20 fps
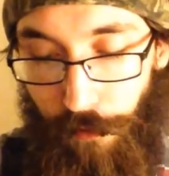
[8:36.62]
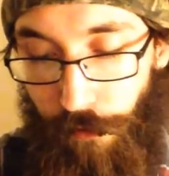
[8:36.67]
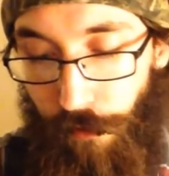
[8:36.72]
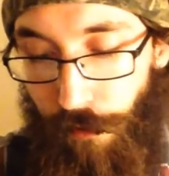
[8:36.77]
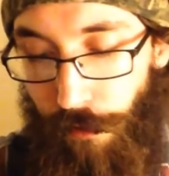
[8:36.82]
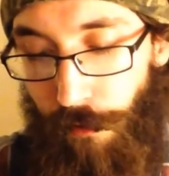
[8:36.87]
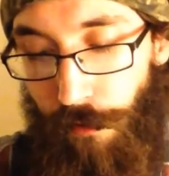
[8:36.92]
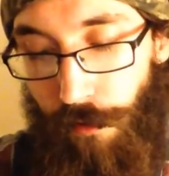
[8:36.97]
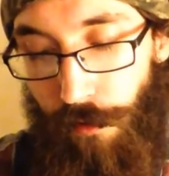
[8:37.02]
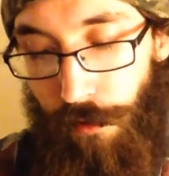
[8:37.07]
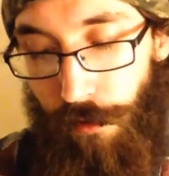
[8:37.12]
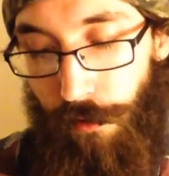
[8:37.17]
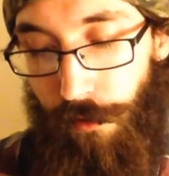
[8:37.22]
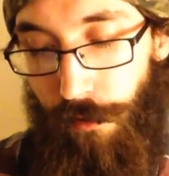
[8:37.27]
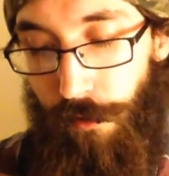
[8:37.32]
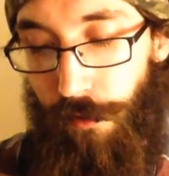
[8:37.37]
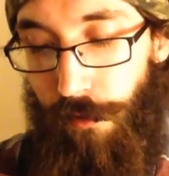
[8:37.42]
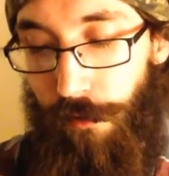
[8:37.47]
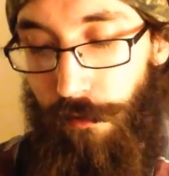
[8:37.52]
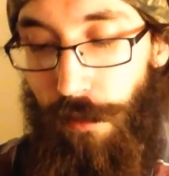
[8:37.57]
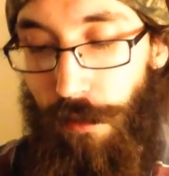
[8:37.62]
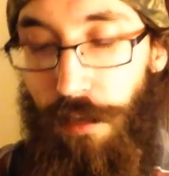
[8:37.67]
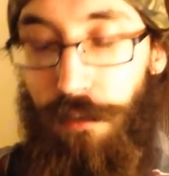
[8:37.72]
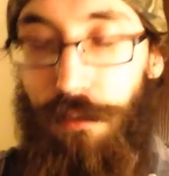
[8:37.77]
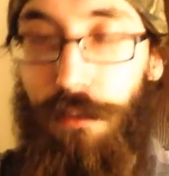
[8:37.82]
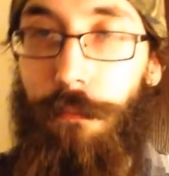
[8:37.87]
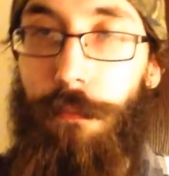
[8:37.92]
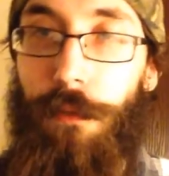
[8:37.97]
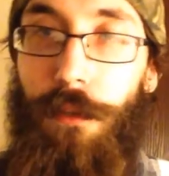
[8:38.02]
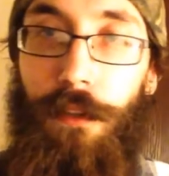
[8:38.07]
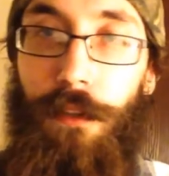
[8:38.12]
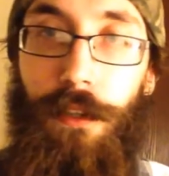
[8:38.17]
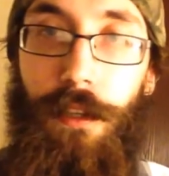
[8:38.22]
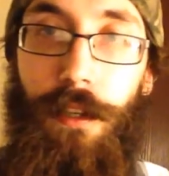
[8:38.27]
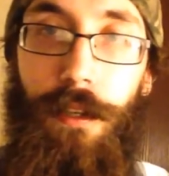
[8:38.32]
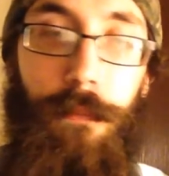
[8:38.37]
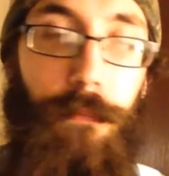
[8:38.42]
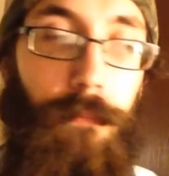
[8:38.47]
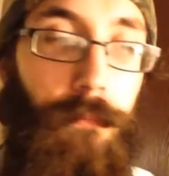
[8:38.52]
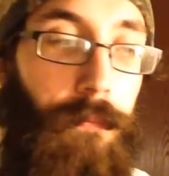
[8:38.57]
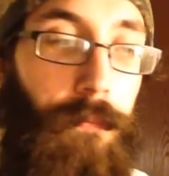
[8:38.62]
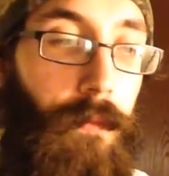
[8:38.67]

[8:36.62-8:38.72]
at all. Last ability,